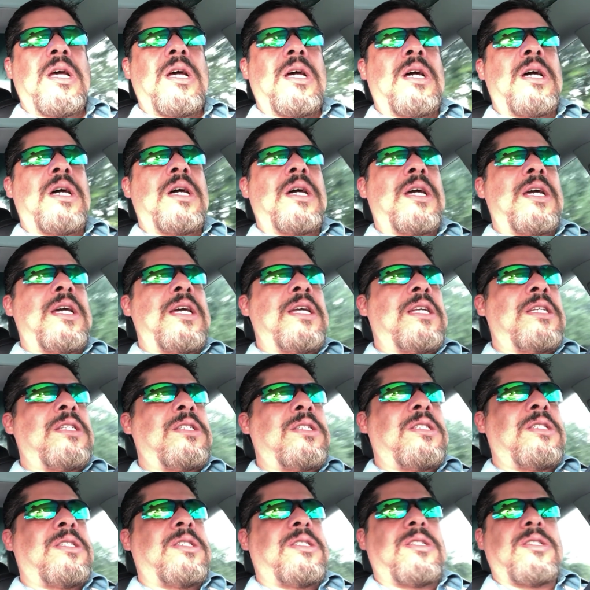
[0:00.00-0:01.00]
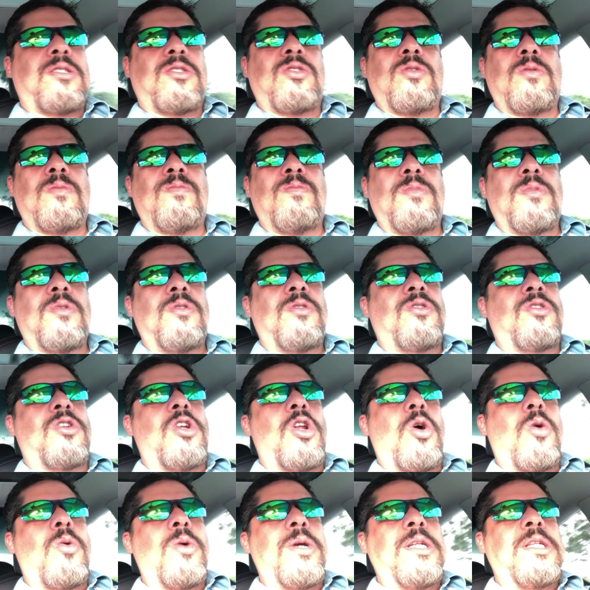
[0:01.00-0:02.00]
It's
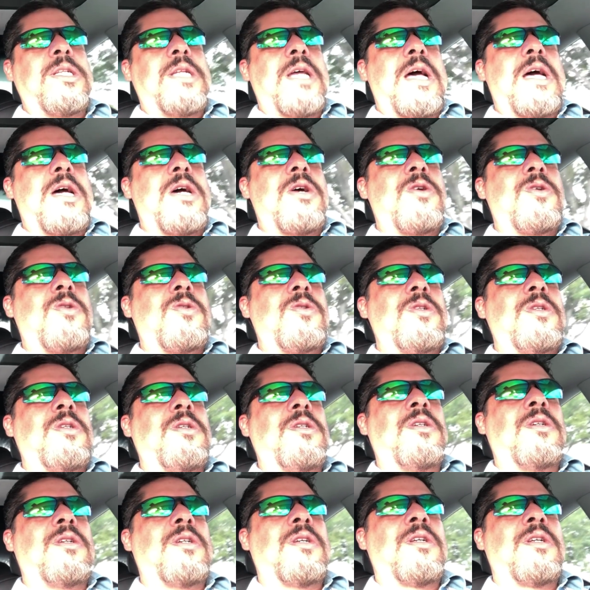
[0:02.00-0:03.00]
slowing down.